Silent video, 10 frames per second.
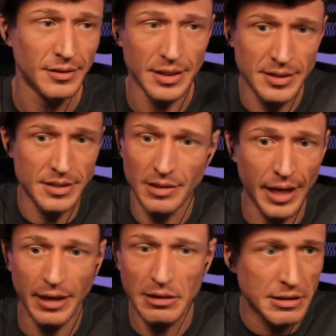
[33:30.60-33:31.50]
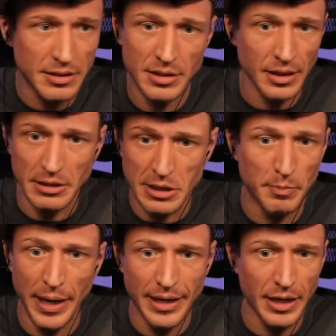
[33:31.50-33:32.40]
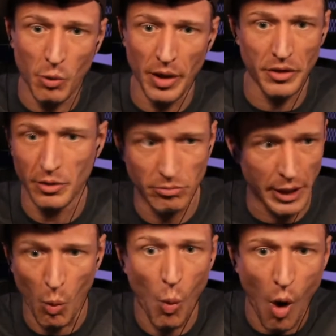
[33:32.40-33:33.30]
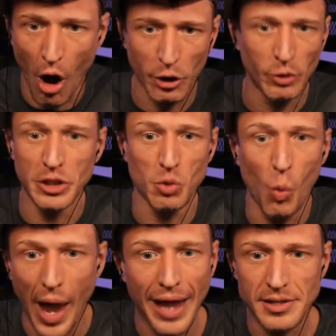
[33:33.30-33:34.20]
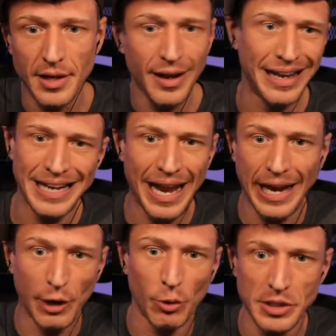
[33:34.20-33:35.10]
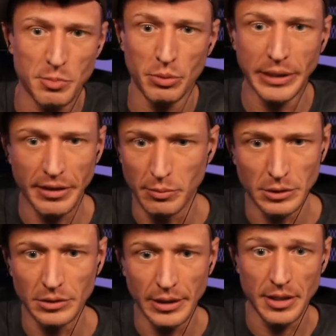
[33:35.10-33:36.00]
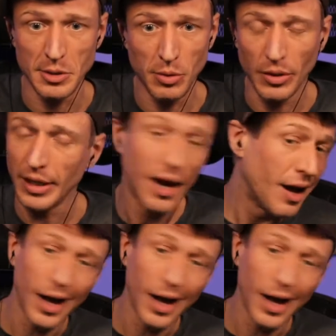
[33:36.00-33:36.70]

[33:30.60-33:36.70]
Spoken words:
This is like debating whether like water is wet and air is breathable at this point.